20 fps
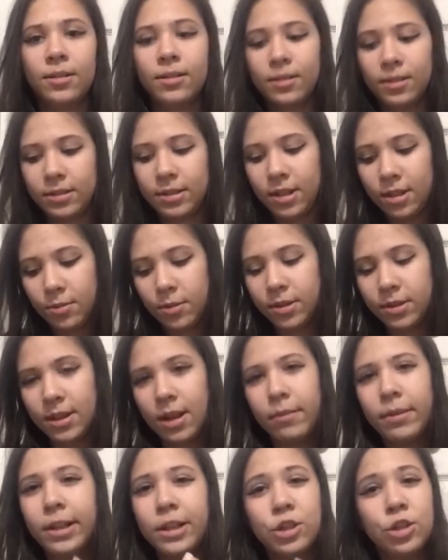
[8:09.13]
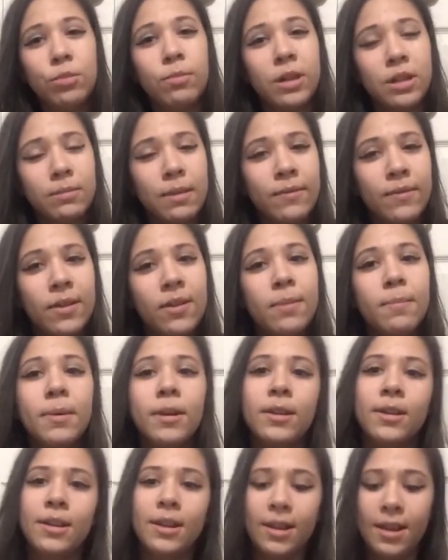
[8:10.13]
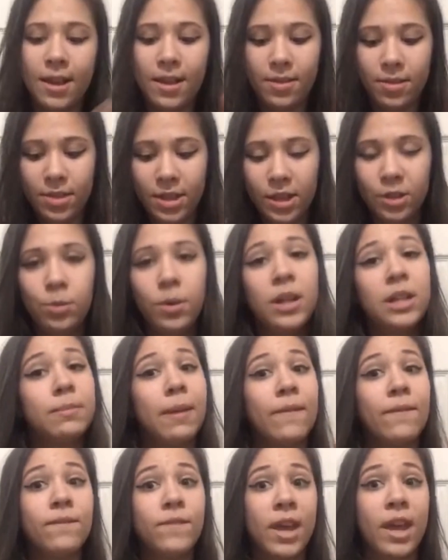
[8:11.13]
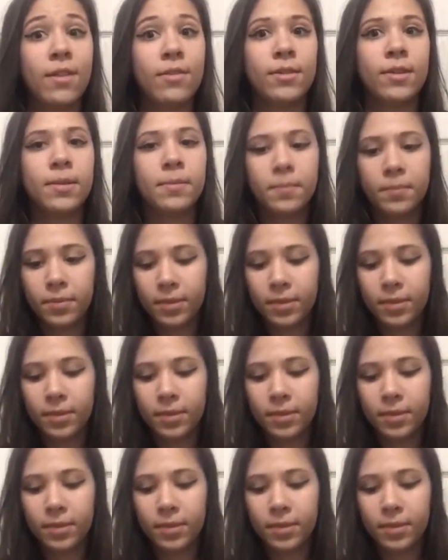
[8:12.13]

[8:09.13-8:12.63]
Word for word: The other one's not really too much my favorite, but this one is my favorite.